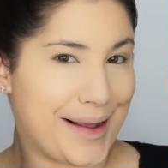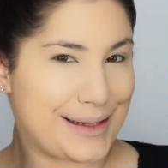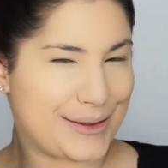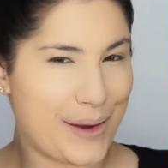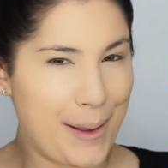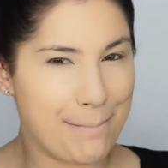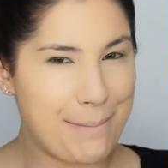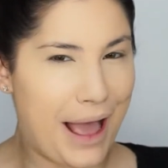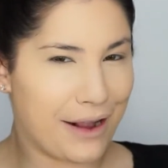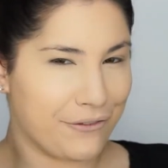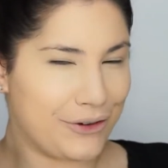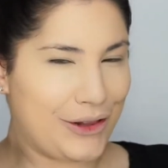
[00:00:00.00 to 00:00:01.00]
So I'm
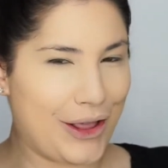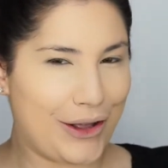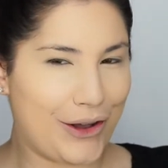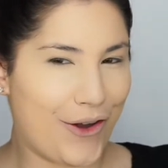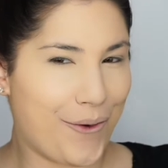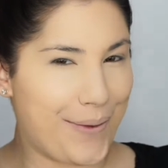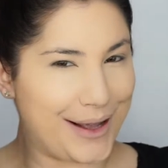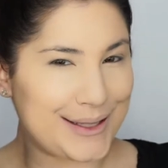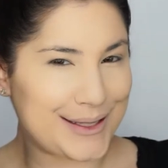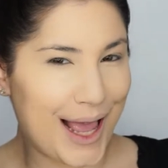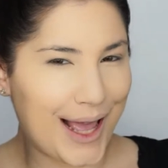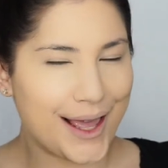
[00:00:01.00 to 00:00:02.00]
back for like a quick
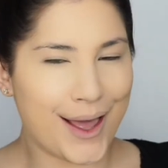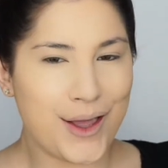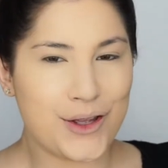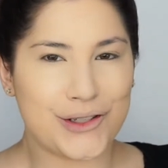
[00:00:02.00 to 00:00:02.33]
sec.